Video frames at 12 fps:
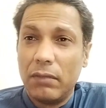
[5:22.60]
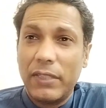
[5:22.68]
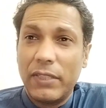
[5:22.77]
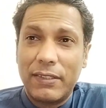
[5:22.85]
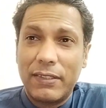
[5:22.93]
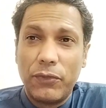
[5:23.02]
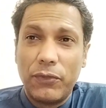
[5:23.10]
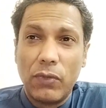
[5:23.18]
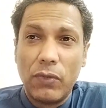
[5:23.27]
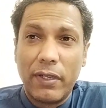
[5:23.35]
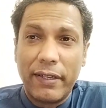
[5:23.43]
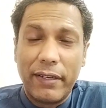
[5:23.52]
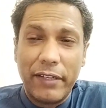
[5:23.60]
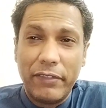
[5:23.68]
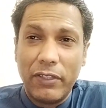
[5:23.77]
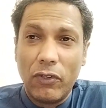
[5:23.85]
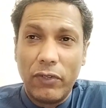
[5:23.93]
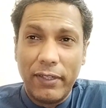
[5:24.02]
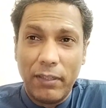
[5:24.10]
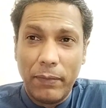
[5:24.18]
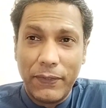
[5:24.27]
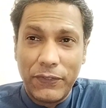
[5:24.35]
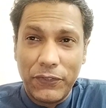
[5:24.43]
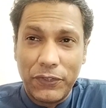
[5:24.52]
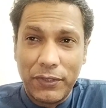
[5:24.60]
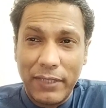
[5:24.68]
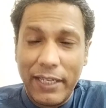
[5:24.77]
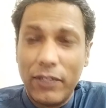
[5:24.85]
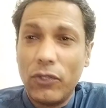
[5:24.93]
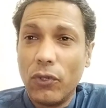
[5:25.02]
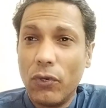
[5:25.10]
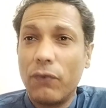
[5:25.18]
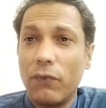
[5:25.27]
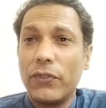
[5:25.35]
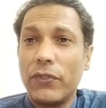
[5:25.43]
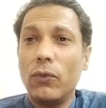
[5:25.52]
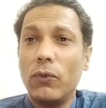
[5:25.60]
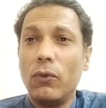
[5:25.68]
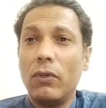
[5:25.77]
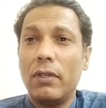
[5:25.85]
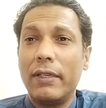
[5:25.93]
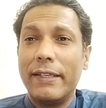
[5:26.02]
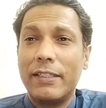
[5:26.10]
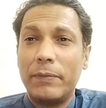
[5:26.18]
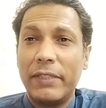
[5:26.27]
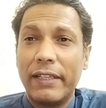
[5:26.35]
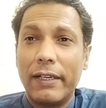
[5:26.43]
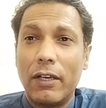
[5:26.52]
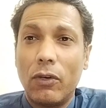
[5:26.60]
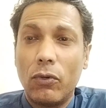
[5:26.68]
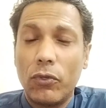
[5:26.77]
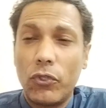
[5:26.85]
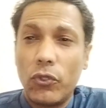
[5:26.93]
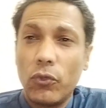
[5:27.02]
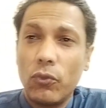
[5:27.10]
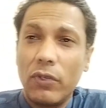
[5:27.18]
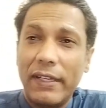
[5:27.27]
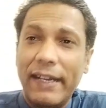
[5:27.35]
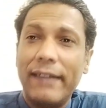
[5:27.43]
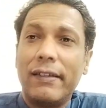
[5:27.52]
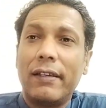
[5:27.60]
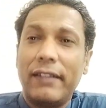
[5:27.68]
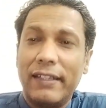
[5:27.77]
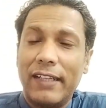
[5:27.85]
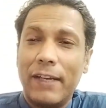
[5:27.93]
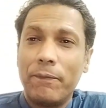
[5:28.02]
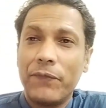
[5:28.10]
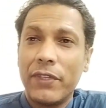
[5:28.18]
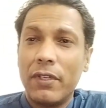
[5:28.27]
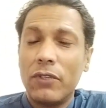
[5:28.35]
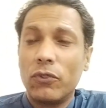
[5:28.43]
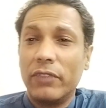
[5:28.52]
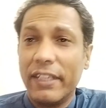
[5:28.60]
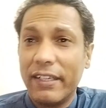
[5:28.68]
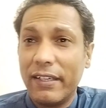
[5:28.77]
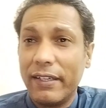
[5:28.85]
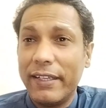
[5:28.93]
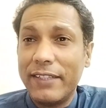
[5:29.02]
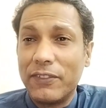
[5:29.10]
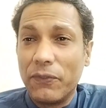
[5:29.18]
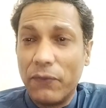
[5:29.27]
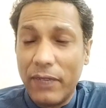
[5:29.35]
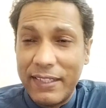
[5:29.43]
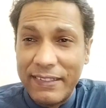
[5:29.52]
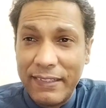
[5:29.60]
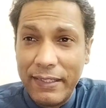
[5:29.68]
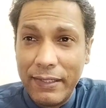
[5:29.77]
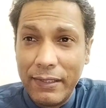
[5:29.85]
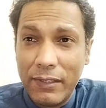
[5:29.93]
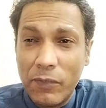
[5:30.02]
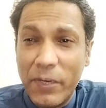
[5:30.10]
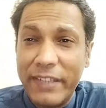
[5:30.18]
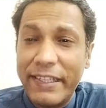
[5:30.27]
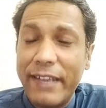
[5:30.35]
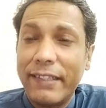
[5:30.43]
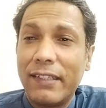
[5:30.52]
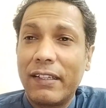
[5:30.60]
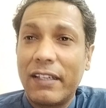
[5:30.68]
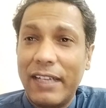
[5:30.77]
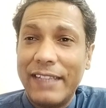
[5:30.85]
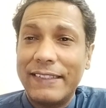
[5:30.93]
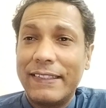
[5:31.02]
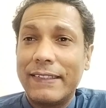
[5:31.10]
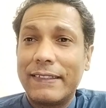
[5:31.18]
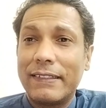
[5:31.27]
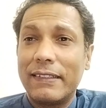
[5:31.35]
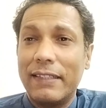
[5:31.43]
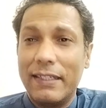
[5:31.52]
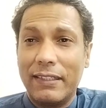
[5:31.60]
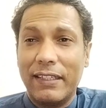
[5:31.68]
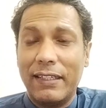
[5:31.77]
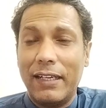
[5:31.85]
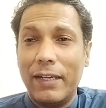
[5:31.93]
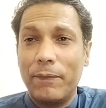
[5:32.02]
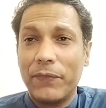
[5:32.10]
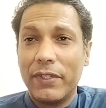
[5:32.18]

just a few are arriving on daily basis, and no fuel is being allowed to enter Tigray. So there is worsening humanitarian crisis in Tigray.